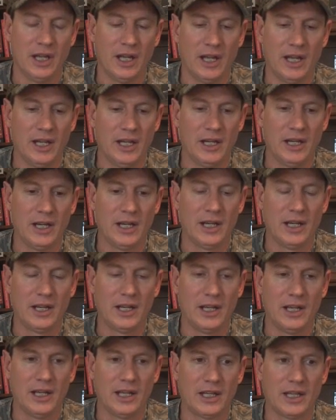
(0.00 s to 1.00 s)
And
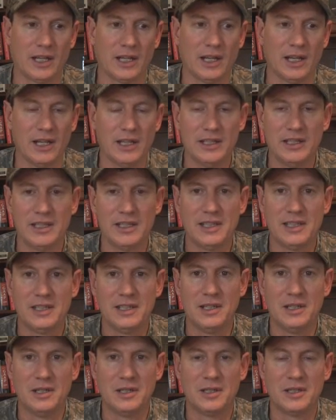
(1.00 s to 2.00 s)
it can
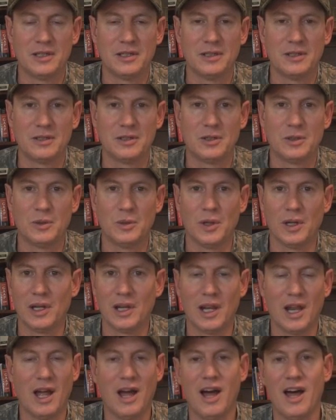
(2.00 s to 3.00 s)
lead to a
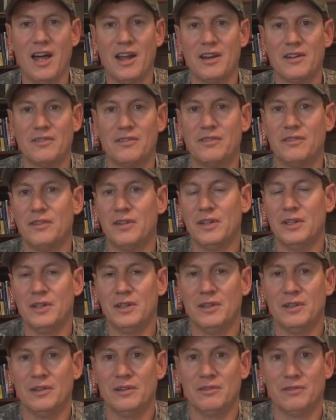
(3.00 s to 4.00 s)
lot of
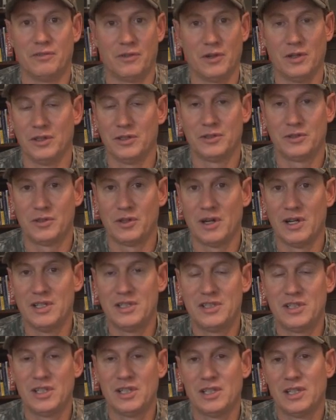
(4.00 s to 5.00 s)

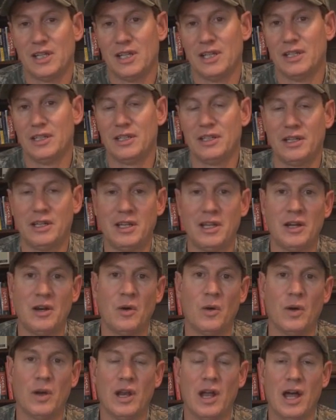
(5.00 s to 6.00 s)
frustration and
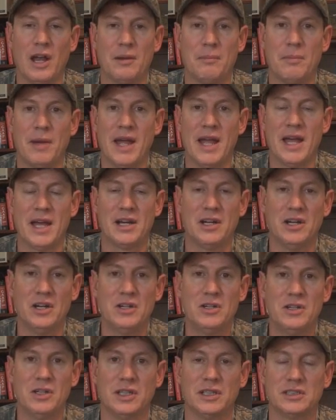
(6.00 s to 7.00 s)
a lot of bad
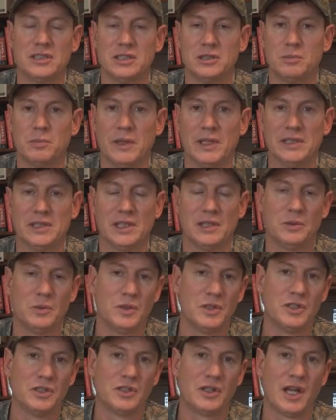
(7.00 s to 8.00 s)
hunts, especially
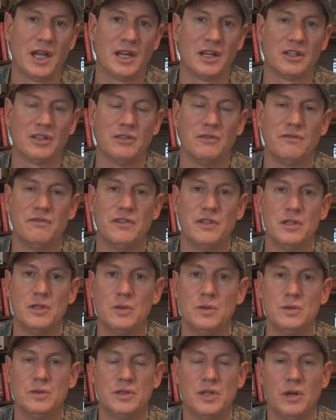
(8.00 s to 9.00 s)
when you're kind of
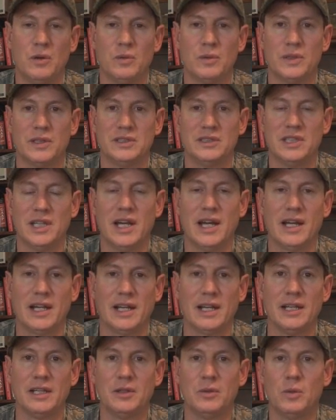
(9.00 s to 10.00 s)
confused on
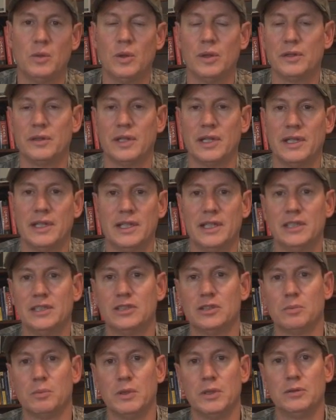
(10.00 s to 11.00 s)
exactly what they
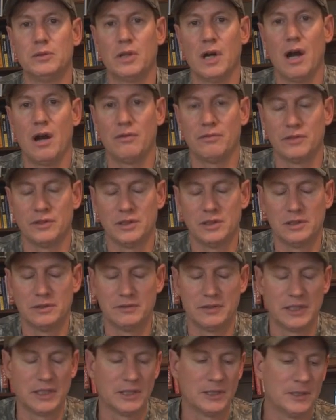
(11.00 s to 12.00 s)
did spook off
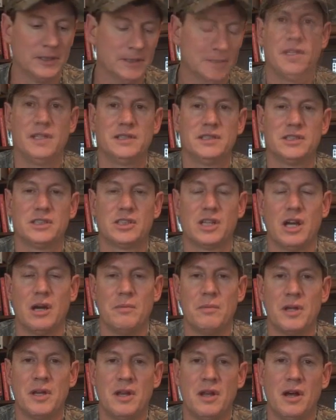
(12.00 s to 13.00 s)
of. And this is
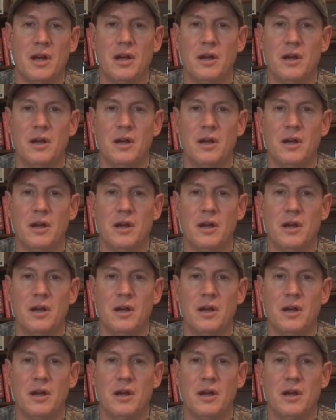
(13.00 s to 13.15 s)
coming